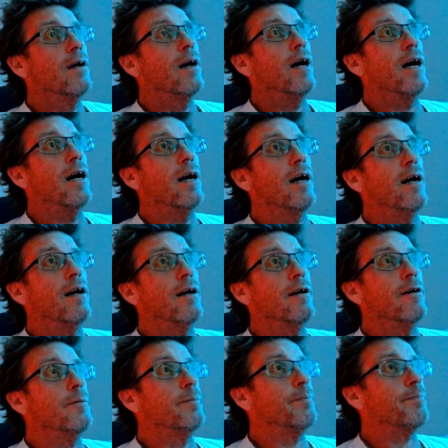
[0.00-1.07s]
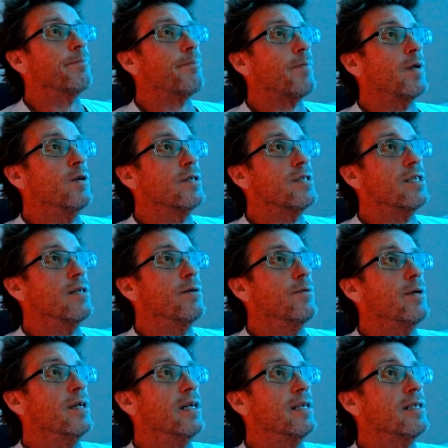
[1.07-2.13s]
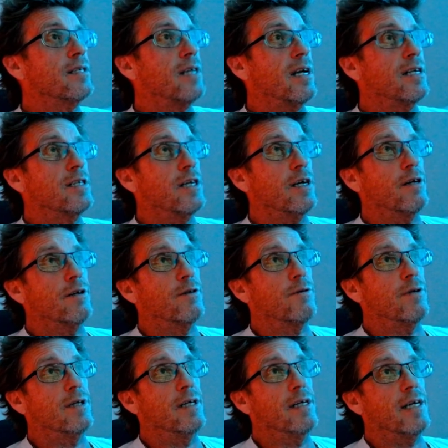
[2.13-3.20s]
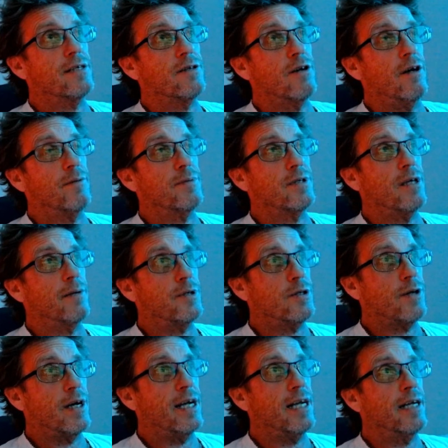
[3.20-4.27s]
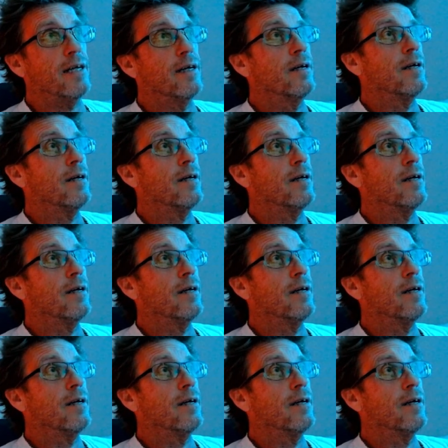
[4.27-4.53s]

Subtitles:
You can see we instantiated our 3D desktop substrate.